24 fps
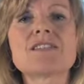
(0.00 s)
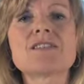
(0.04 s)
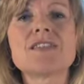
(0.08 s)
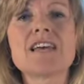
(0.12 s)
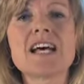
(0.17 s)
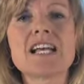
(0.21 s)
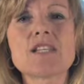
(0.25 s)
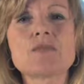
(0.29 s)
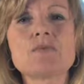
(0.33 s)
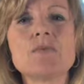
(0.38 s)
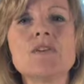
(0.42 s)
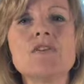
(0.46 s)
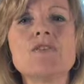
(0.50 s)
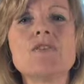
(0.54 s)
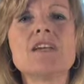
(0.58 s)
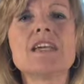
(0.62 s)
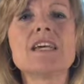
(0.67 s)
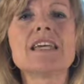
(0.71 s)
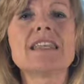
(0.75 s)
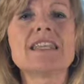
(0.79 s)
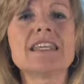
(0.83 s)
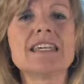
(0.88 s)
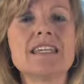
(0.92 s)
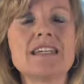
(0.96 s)
So that's when you
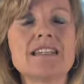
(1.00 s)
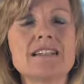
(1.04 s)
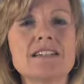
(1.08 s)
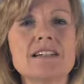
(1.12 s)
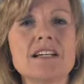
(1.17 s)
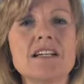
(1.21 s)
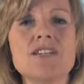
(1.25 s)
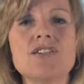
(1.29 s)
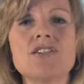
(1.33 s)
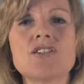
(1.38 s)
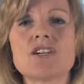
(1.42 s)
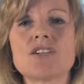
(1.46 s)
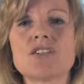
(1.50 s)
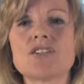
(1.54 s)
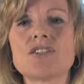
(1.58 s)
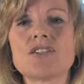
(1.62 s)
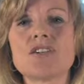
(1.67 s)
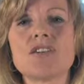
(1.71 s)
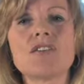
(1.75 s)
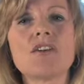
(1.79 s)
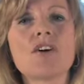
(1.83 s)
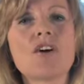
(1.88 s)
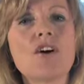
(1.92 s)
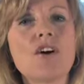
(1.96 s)
get the
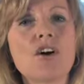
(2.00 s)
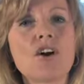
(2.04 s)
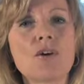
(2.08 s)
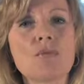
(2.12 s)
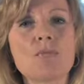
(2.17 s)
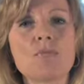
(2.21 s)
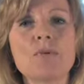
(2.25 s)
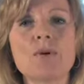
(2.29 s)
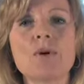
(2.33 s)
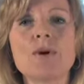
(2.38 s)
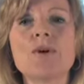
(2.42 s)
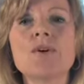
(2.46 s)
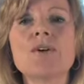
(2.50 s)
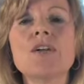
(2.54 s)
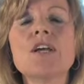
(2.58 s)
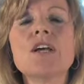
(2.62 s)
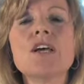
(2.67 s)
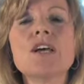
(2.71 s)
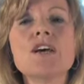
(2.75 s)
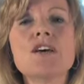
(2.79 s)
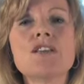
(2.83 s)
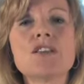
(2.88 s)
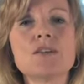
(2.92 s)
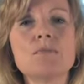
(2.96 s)
indigestion, the heartburn,
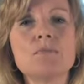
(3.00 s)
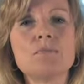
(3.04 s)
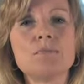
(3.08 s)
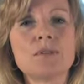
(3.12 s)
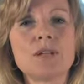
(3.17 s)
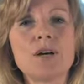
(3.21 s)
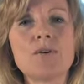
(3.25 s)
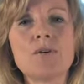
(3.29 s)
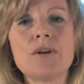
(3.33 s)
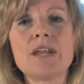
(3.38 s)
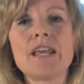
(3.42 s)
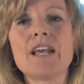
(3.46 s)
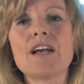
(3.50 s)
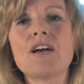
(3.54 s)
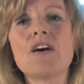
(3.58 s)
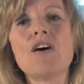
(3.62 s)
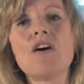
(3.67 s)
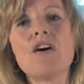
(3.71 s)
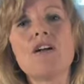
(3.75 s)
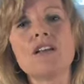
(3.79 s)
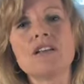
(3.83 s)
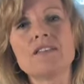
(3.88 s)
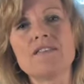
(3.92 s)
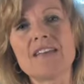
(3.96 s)
the bloating,
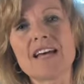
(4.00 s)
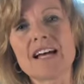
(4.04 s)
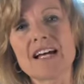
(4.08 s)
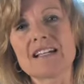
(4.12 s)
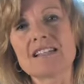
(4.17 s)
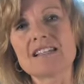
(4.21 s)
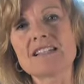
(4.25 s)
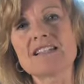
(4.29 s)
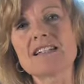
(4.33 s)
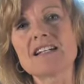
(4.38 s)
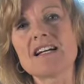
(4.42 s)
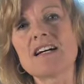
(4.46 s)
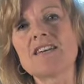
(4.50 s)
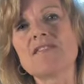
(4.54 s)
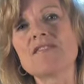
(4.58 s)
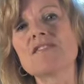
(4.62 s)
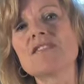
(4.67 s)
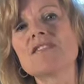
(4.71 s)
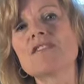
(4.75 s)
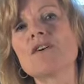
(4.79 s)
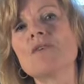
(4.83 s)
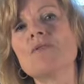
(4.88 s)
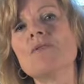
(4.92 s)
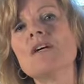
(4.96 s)
all of that stuff.
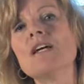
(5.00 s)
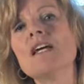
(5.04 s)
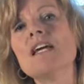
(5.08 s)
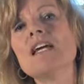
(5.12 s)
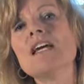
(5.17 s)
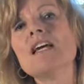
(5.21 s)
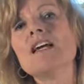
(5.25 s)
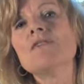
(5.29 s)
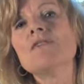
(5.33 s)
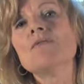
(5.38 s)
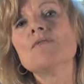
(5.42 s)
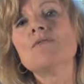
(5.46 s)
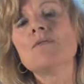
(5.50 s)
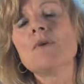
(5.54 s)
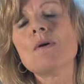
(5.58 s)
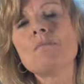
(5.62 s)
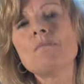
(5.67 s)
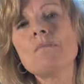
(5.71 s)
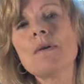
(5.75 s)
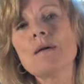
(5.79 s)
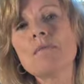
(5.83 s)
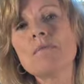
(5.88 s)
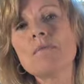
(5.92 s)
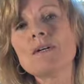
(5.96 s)
So
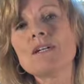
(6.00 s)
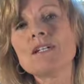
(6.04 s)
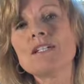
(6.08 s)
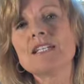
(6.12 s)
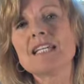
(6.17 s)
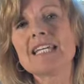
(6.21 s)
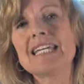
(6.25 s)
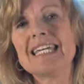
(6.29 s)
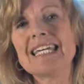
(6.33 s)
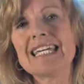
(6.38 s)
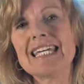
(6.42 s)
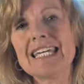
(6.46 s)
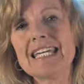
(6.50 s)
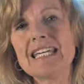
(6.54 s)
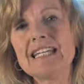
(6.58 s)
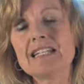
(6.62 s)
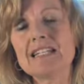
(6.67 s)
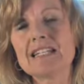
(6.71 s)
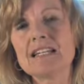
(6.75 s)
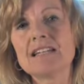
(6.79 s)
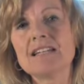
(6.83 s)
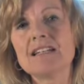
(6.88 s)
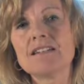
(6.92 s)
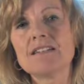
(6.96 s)
remember to
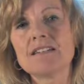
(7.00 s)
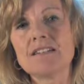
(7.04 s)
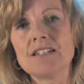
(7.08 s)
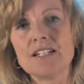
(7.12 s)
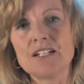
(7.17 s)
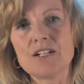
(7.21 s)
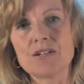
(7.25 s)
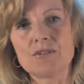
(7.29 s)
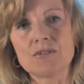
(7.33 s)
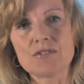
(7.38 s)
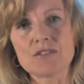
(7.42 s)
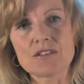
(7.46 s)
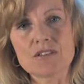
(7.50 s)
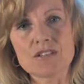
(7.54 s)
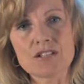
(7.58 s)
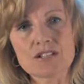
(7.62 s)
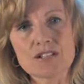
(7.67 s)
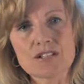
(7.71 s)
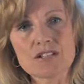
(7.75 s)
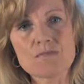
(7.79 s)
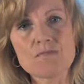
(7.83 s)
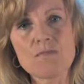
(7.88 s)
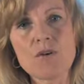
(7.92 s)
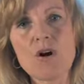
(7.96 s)
eat, you know, the
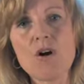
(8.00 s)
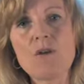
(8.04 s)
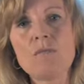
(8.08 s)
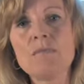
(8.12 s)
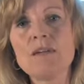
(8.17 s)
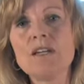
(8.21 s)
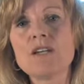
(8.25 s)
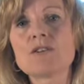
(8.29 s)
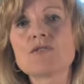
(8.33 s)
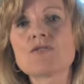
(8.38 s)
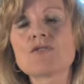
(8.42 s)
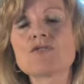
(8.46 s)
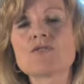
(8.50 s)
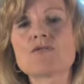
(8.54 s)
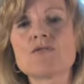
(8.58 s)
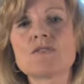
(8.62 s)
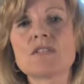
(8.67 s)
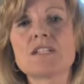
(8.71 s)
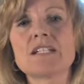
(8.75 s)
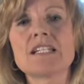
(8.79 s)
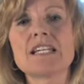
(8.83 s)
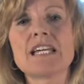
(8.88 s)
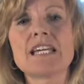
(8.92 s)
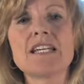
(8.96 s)
small meals through
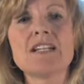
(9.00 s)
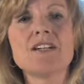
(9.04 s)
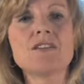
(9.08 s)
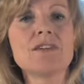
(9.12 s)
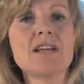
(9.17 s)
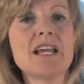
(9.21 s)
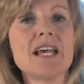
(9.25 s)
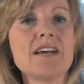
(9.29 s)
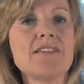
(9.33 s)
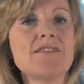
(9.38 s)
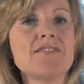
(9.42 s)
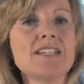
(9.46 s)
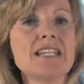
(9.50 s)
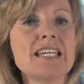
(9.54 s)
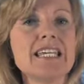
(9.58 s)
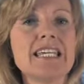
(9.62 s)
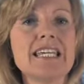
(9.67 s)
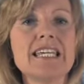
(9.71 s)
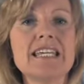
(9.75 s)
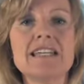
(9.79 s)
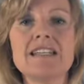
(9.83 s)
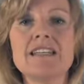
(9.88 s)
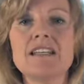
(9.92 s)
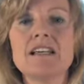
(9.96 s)
the day. You don't have to
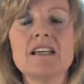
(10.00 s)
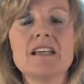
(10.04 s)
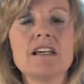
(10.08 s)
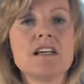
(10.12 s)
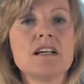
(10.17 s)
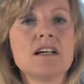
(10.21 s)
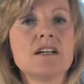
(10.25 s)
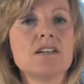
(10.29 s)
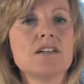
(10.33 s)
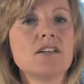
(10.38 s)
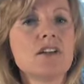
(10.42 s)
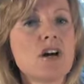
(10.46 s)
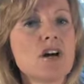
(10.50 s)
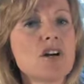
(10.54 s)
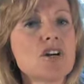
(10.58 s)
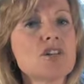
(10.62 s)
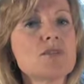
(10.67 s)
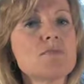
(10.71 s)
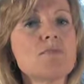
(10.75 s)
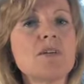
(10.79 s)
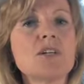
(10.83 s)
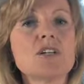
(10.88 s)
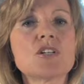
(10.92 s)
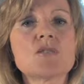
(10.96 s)
eat
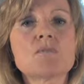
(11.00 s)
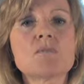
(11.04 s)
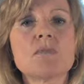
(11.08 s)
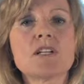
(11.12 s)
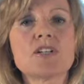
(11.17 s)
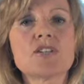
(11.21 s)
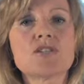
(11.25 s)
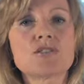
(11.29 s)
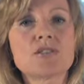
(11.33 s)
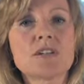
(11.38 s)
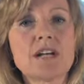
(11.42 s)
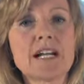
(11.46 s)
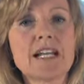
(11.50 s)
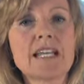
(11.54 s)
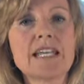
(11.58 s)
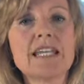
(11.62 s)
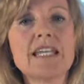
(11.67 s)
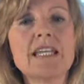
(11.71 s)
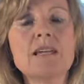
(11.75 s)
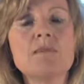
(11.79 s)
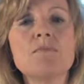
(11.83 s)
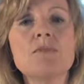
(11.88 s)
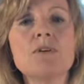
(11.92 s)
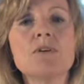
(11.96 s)
large meals, but try to
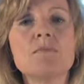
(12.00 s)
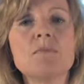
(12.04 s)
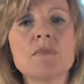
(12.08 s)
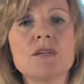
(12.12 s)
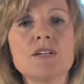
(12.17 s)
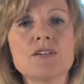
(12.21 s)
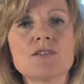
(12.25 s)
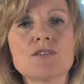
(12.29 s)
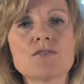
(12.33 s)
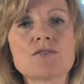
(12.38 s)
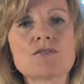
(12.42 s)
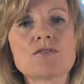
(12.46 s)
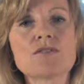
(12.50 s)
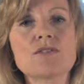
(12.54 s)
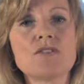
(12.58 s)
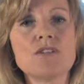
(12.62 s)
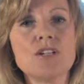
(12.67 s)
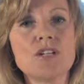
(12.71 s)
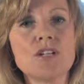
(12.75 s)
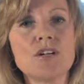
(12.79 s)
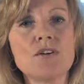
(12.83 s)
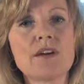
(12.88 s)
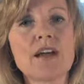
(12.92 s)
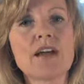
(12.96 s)
keep your meals,
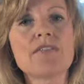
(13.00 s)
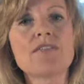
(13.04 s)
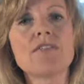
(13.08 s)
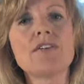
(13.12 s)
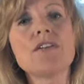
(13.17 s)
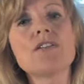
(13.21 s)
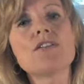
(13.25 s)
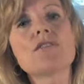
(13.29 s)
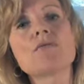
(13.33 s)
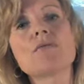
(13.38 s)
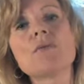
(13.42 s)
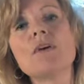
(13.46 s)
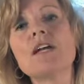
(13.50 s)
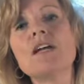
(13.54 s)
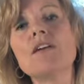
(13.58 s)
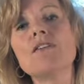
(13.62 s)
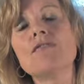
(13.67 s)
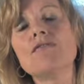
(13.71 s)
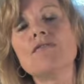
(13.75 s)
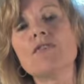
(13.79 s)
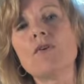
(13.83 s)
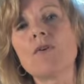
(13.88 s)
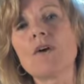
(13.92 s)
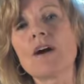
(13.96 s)
you know, every
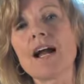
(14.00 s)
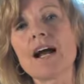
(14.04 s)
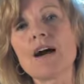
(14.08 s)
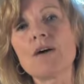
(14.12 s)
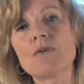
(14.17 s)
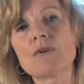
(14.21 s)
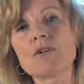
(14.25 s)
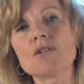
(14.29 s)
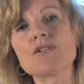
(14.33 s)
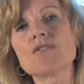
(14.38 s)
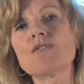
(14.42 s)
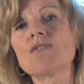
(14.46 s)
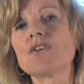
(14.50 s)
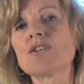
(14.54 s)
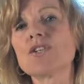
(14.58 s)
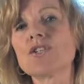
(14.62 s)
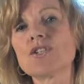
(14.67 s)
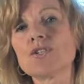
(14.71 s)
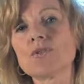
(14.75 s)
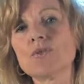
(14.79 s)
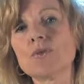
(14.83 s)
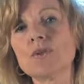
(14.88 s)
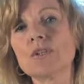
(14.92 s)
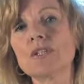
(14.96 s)
3-4 hours for
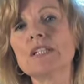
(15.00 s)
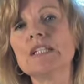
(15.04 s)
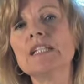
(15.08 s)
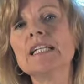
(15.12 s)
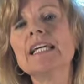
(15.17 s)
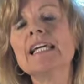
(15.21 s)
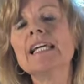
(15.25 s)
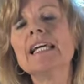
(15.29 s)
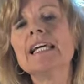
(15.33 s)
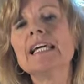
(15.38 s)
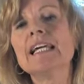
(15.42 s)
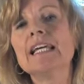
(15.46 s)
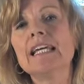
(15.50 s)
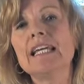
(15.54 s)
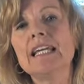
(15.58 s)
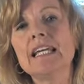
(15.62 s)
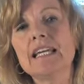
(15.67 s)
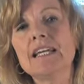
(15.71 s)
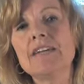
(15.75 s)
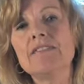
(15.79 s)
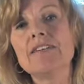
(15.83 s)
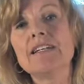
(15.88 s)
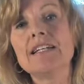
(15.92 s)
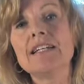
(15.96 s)
sure,
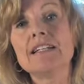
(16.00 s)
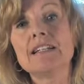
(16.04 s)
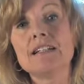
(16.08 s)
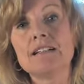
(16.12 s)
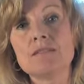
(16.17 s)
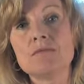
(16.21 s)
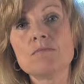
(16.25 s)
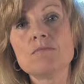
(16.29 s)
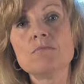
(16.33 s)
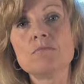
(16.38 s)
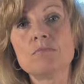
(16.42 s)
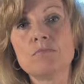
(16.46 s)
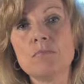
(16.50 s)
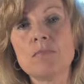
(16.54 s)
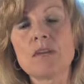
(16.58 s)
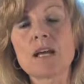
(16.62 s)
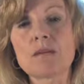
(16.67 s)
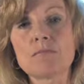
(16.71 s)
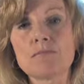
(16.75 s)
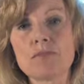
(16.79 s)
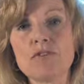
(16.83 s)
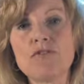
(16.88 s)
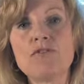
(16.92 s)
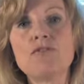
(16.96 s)
even
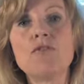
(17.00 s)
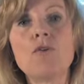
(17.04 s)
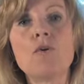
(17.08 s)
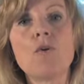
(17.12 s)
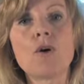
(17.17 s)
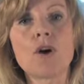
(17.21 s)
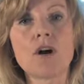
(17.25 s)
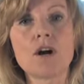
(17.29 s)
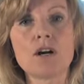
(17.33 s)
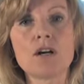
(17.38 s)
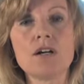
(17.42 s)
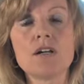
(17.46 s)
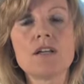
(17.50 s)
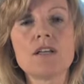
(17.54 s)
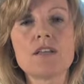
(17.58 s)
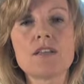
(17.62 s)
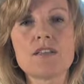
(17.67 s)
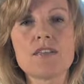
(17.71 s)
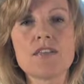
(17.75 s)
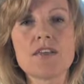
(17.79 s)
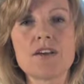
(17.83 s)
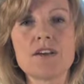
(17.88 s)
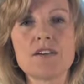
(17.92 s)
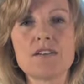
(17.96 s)
like before
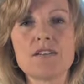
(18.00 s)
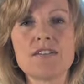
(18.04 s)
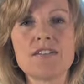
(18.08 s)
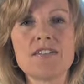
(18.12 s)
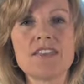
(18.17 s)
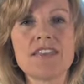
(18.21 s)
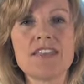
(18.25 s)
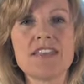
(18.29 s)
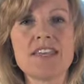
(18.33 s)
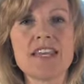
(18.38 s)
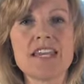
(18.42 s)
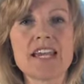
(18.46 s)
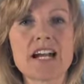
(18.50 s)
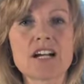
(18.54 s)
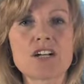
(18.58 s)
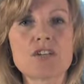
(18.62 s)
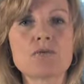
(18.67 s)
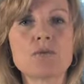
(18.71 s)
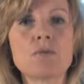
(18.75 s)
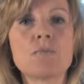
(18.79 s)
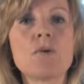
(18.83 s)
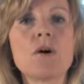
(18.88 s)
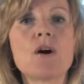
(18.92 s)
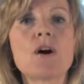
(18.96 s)
the
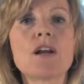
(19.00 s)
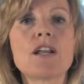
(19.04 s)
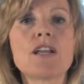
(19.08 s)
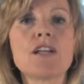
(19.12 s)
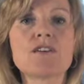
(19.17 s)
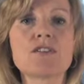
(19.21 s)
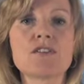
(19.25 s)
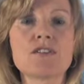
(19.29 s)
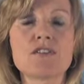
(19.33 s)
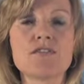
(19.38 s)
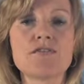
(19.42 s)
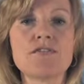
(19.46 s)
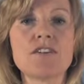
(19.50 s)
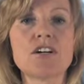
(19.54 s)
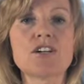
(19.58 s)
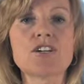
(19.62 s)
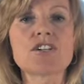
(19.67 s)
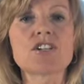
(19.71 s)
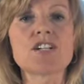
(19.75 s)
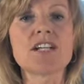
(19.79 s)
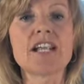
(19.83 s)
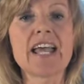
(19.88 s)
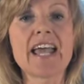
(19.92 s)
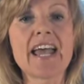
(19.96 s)
actual party or the
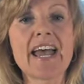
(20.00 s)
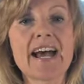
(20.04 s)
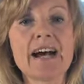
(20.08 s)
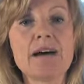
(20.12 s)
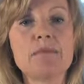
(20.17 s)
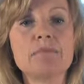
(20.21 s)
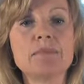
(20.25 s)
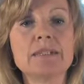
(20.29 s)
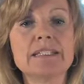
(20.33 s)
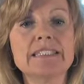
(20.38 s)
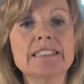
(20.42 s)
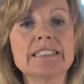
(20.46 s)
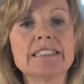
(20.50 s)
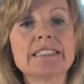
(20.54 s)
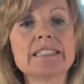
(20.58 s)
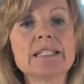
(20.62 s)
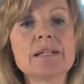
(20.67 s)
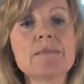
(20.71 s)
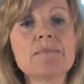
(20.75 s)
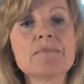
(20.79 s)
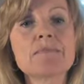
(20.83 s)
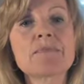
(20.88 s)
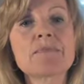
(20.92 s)
function happens.